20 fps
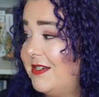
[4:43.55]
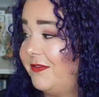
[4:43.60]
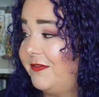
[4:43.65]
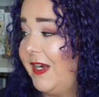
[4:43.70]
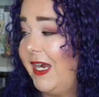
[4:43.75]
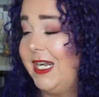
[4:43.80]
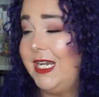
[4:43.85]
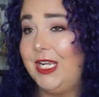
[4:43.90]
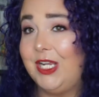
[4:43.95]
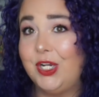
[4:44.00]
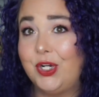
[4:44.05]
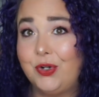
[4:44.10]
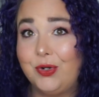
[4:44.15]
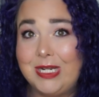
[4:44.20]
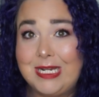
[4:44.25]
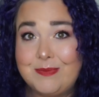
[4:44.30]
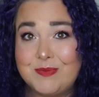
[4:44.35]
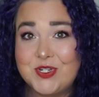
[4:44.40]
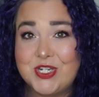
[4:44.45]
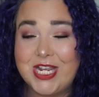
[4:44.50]
defining
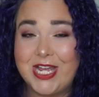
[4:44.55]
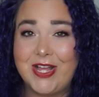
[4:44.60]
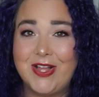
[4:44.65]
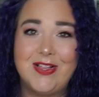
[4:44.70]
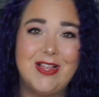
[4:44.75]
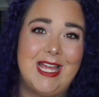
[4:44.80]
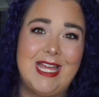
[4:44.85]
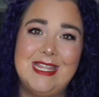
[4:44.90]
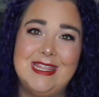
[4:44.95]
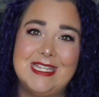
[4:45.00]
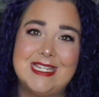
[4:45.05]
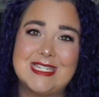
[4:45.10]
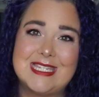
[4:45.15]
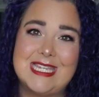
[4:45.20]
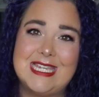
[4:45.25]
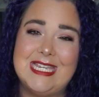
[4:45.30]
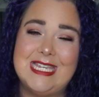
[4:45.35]
cream gel and this